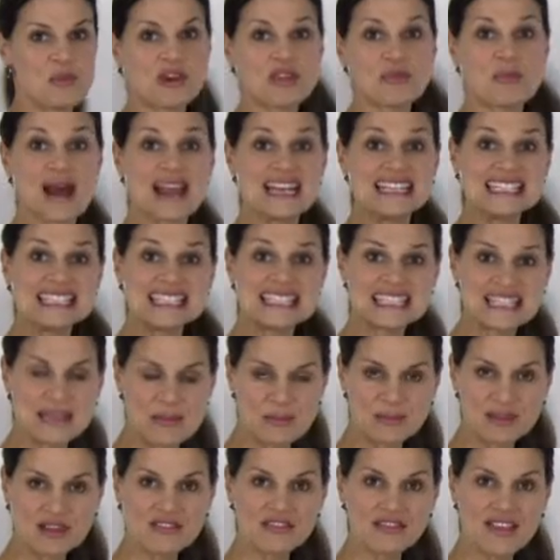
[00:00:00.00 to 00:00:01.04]
with my
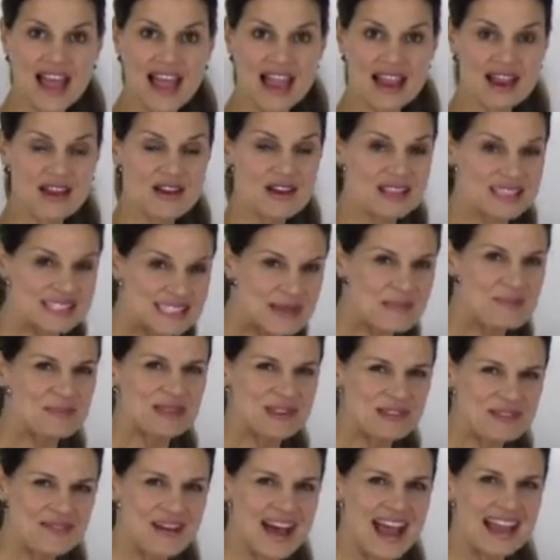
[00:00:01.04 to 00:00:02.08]
simplified
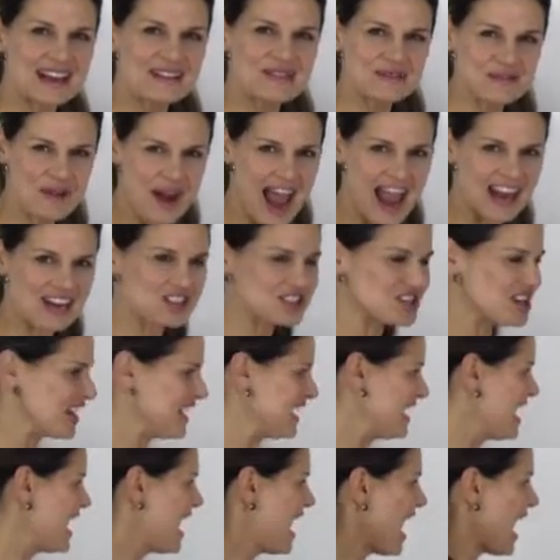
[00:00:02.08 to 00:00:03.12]

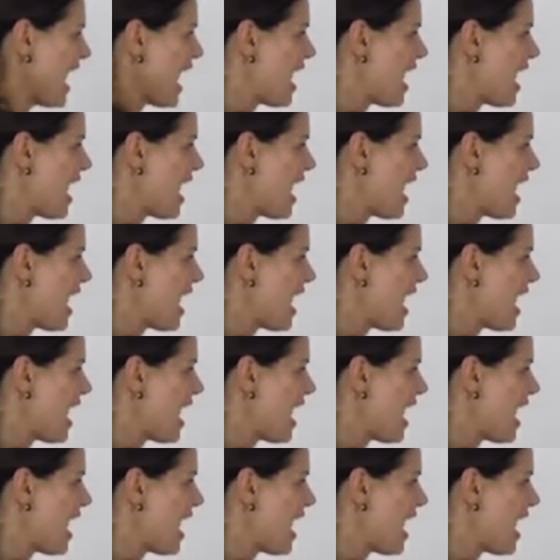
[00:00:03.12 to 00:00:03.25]
fraction